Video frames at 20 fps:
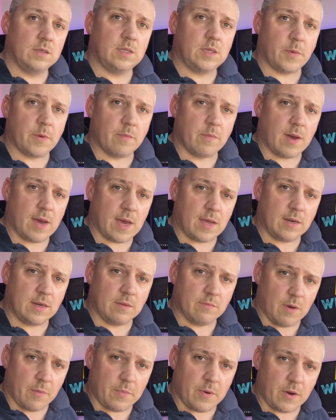dipping my hand
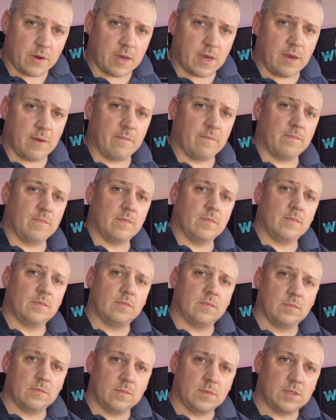in my pocket,
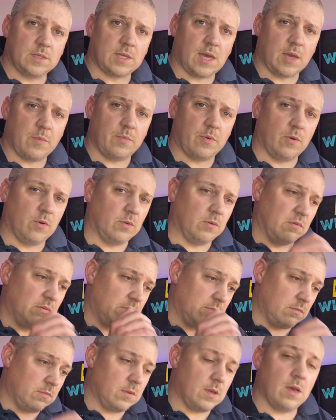staple,
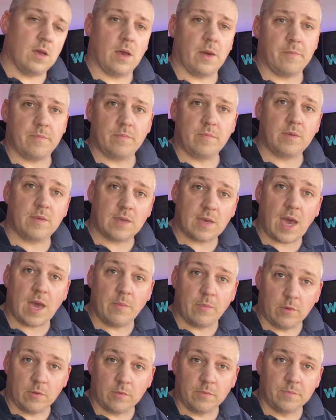
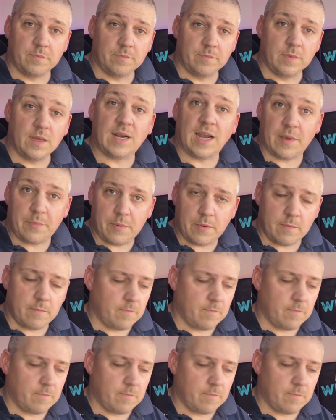cable clip,